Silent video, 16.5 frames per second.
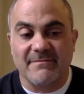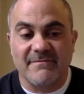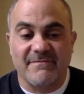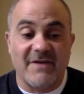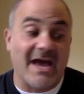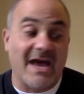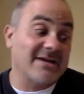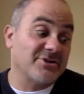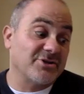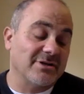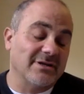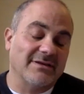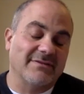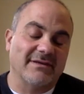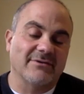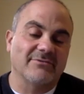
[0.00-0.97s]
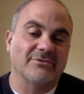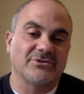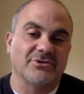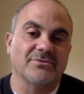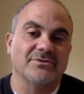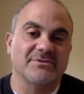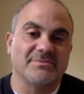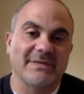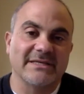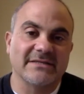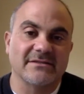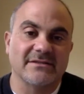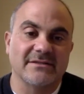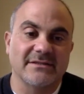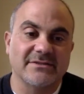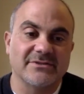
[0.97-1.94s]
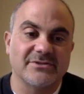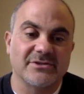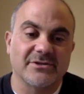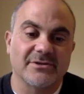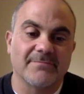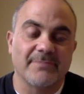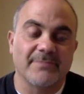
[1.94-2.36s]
fashion, I think, which always makes it easier.